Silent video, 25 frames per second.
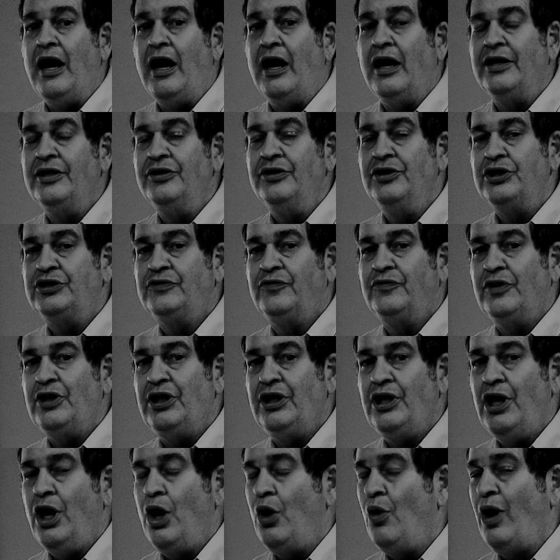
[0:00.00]
in this
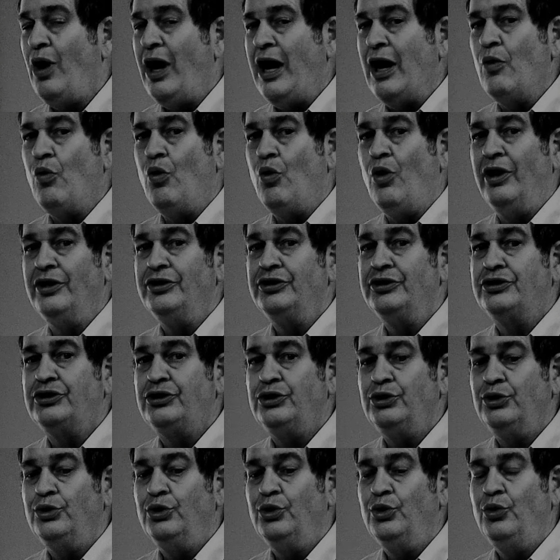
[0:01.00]
video I want
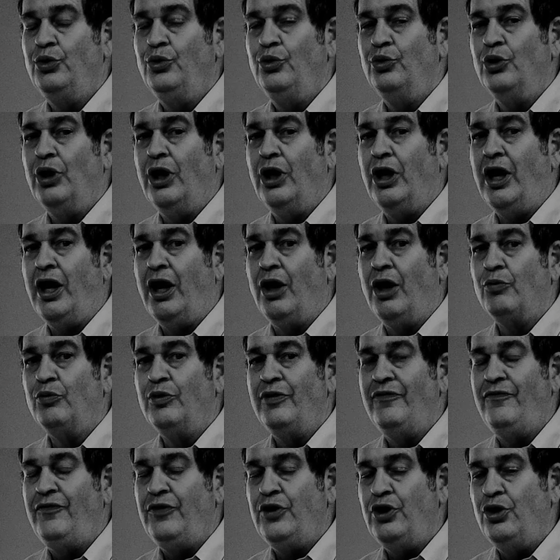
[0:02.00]
to
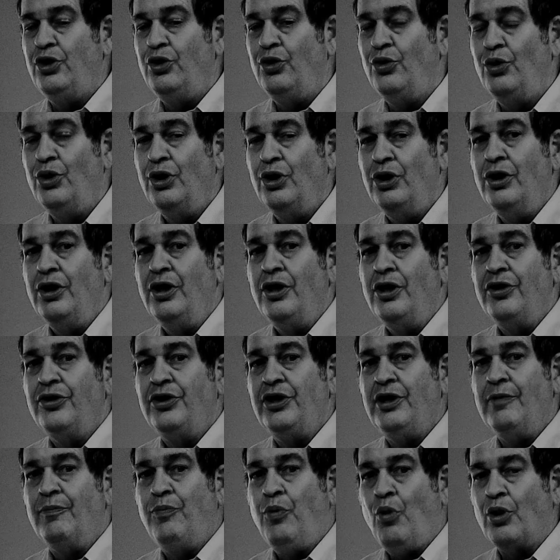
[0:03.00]
review
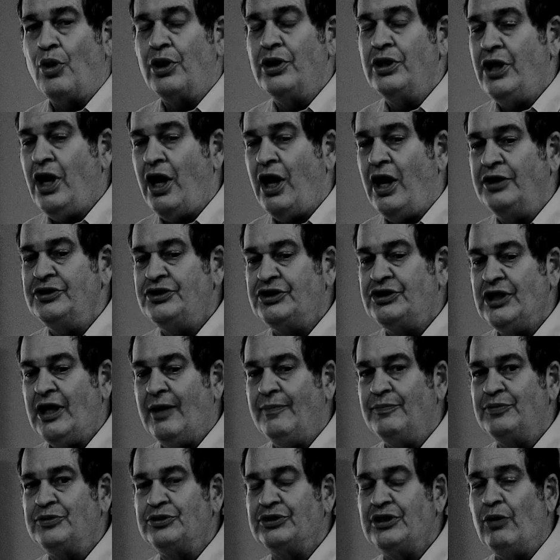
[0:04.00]
the important
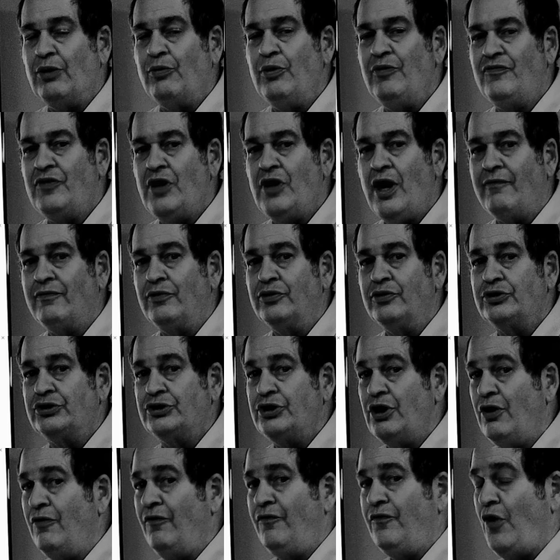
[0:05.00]
concepts that we've covered
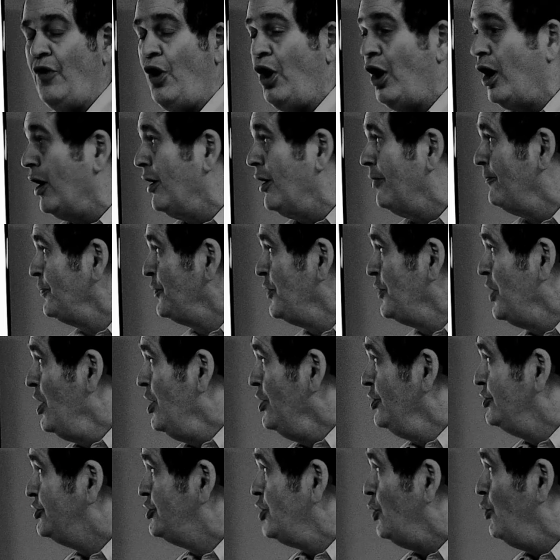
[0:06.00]
so far.
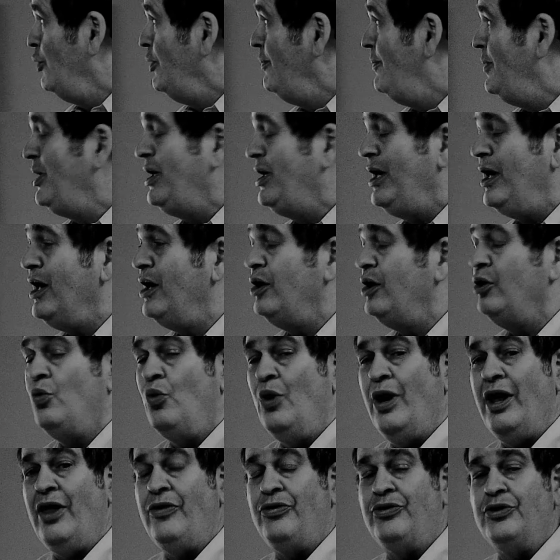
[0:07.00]
So we begin
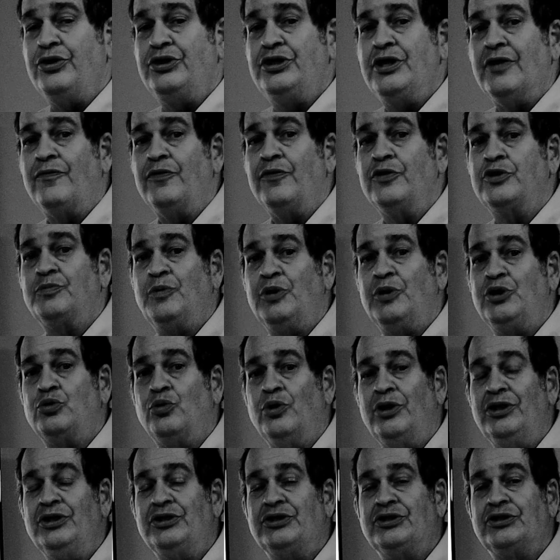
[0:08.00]
with the difference
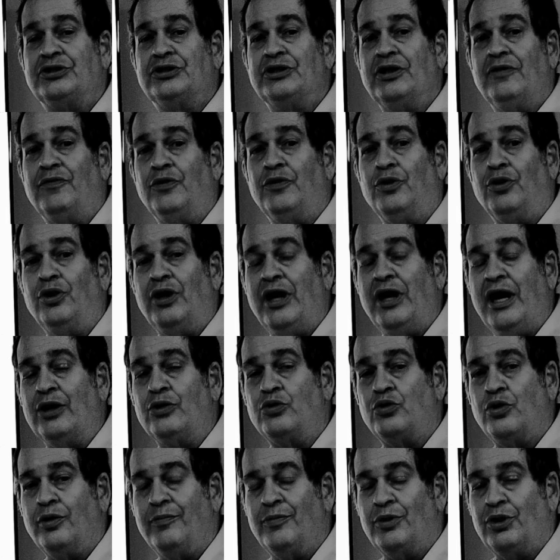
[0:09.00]
between civil and
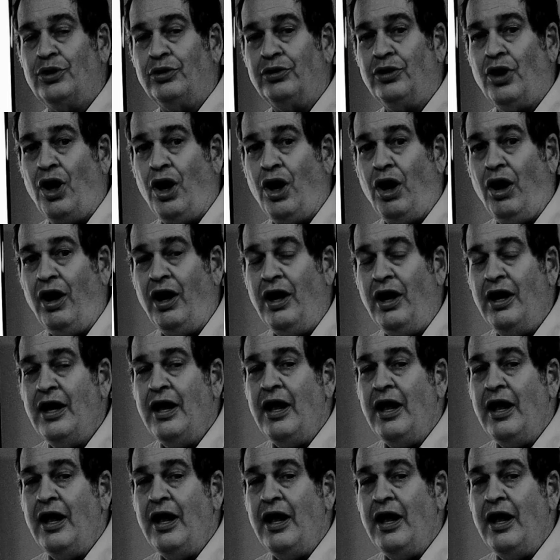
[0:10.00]
criminal law,